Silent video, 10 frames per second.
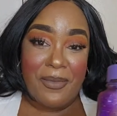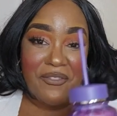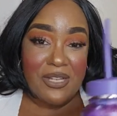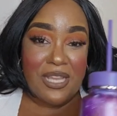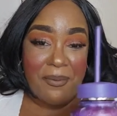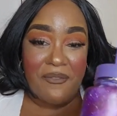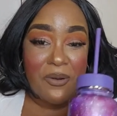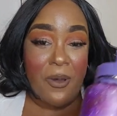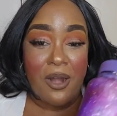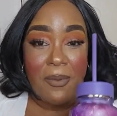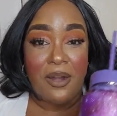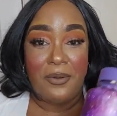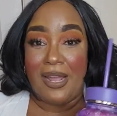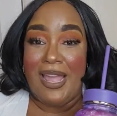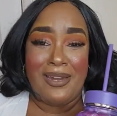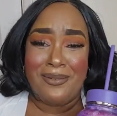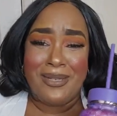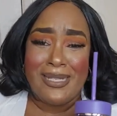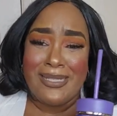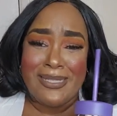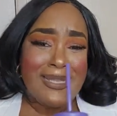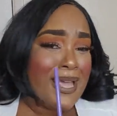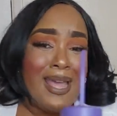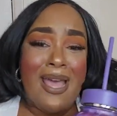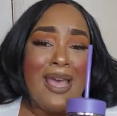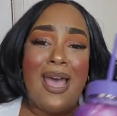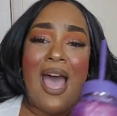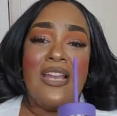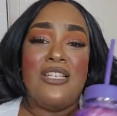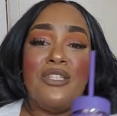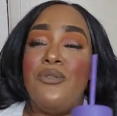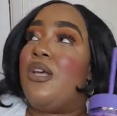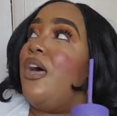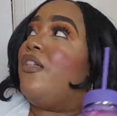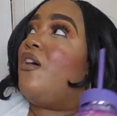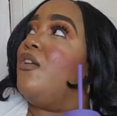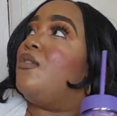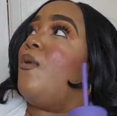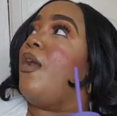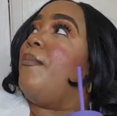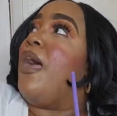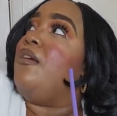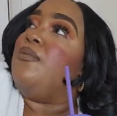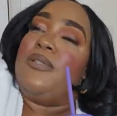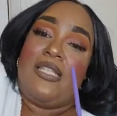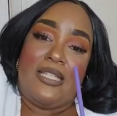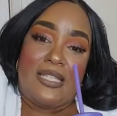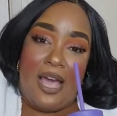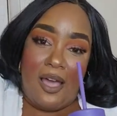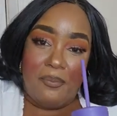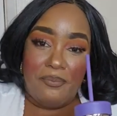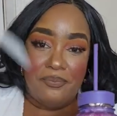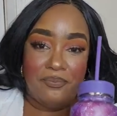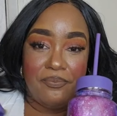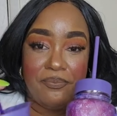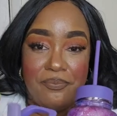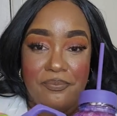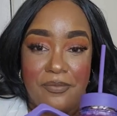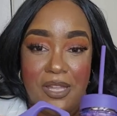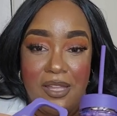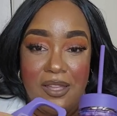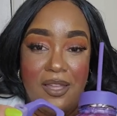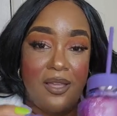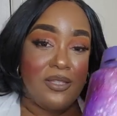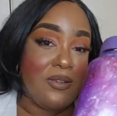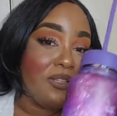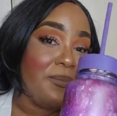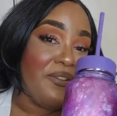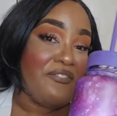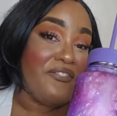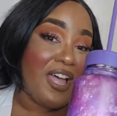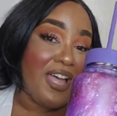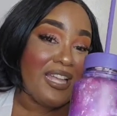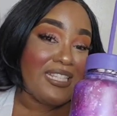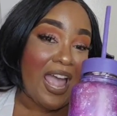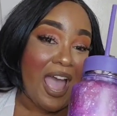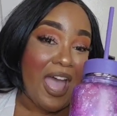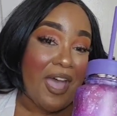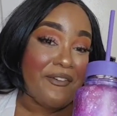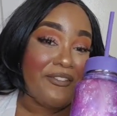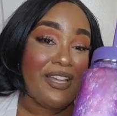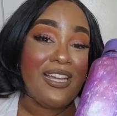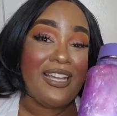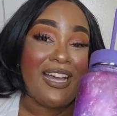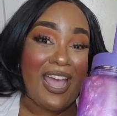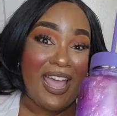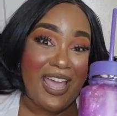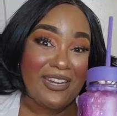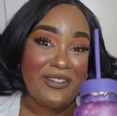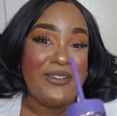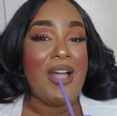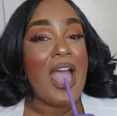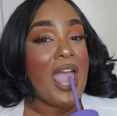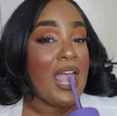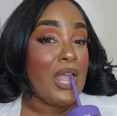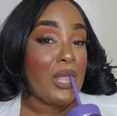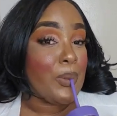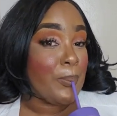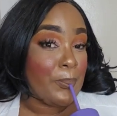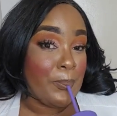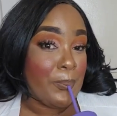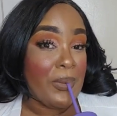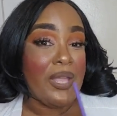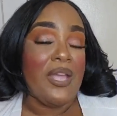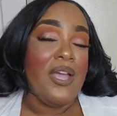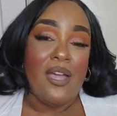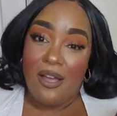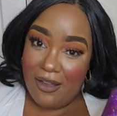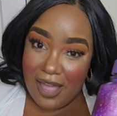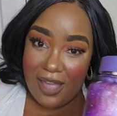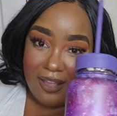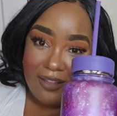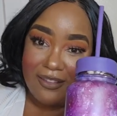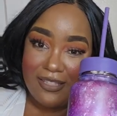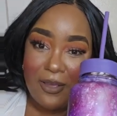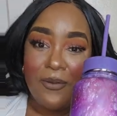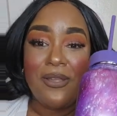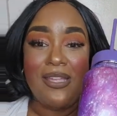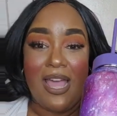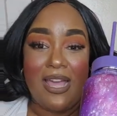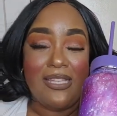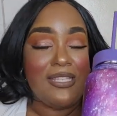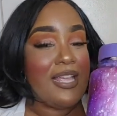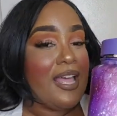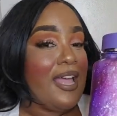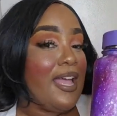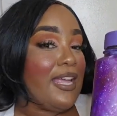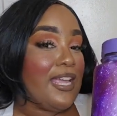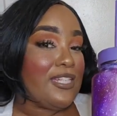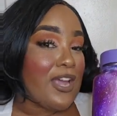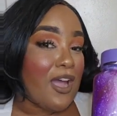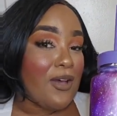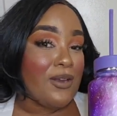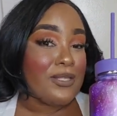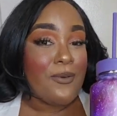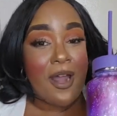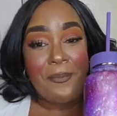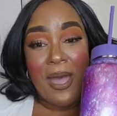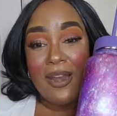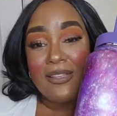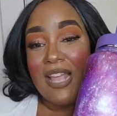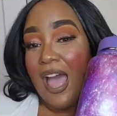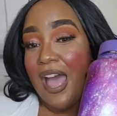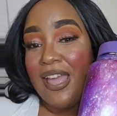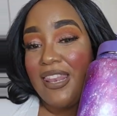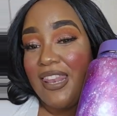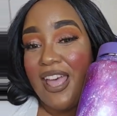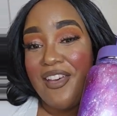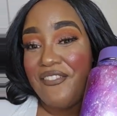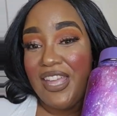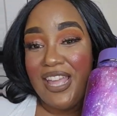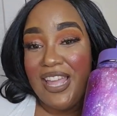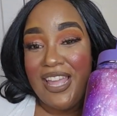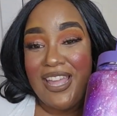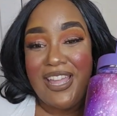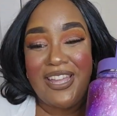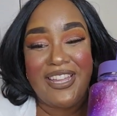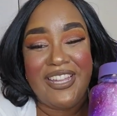first time having a water bottle with a handle because I just do the other Coldest water bottles with this top. So it's going to be fun to have a handle. And okay, so yes. Get y'all Coldest water bottles. I love it.